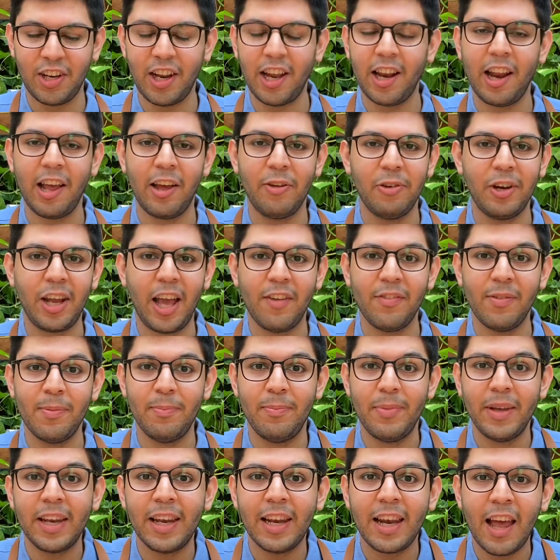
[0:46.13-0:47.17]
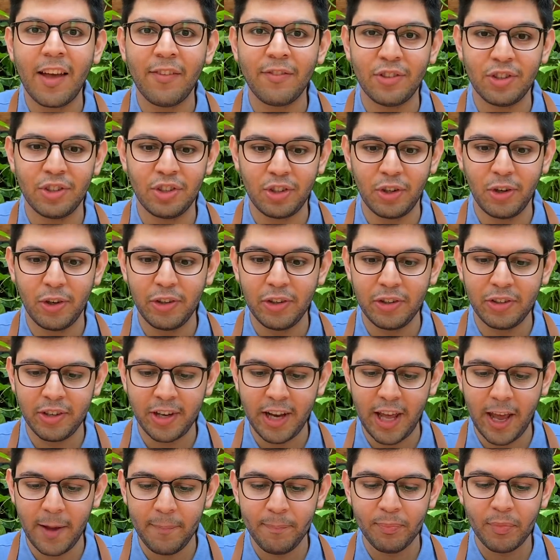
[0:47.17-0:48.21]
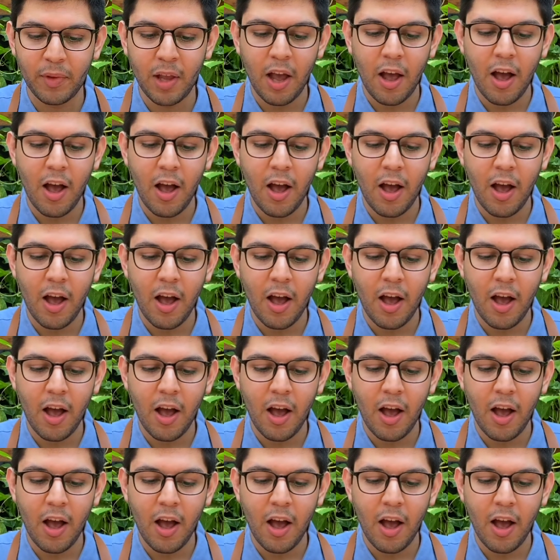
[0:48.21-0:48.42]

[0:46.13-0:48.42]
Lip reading: and I only have a bit left to show you today.